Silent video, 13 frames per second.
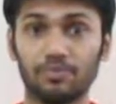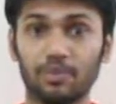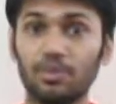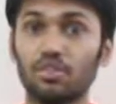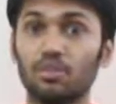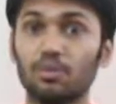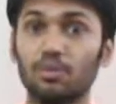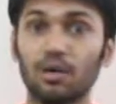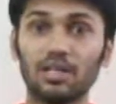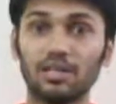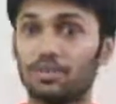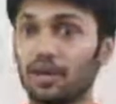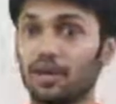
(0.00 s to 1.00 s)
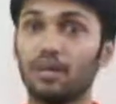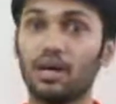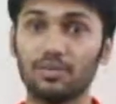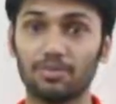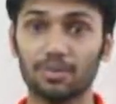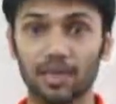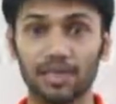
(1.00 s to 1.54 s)
What is your multiplier?
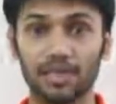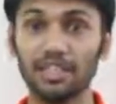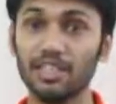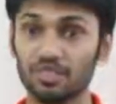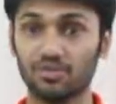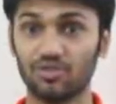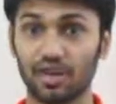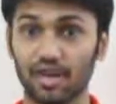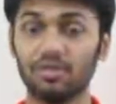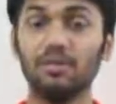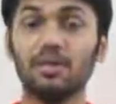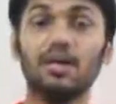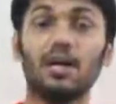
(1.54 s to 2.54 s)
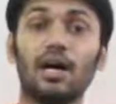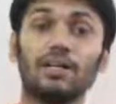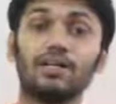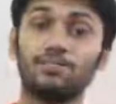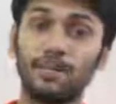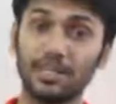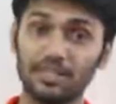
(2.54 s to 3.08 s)
Multiplier is 5 and the
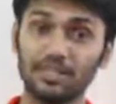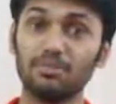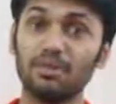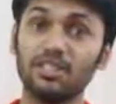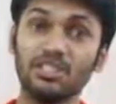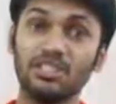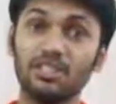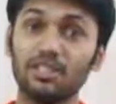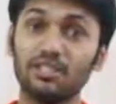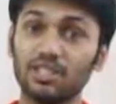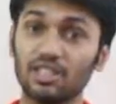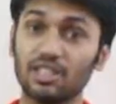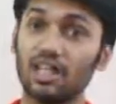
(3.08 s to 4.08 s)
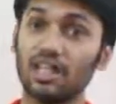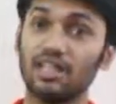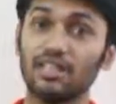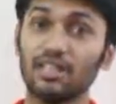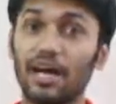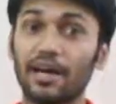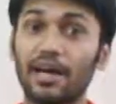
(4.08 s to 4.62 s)
base number is 3.
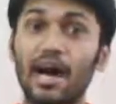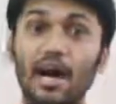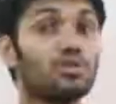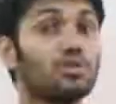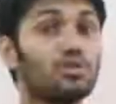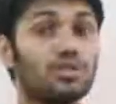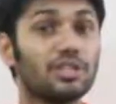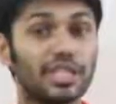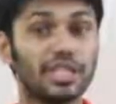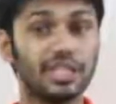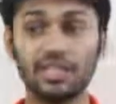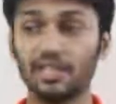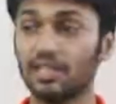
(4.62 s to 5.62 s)
And how you could get it?